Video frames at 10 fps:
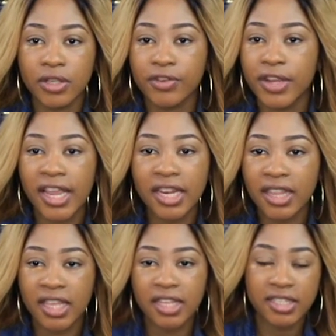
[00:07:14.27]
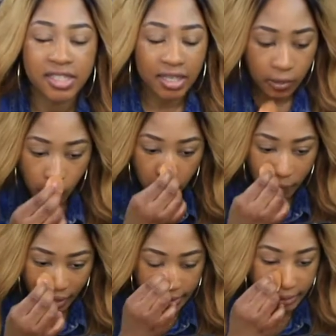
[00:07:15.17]
create things in your
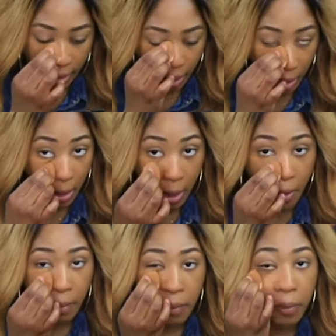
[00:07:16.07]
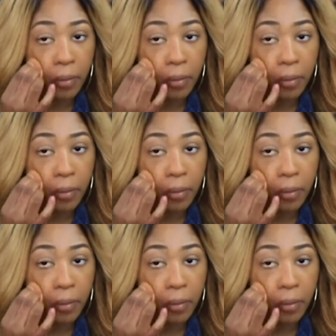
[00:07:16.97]
mind that um,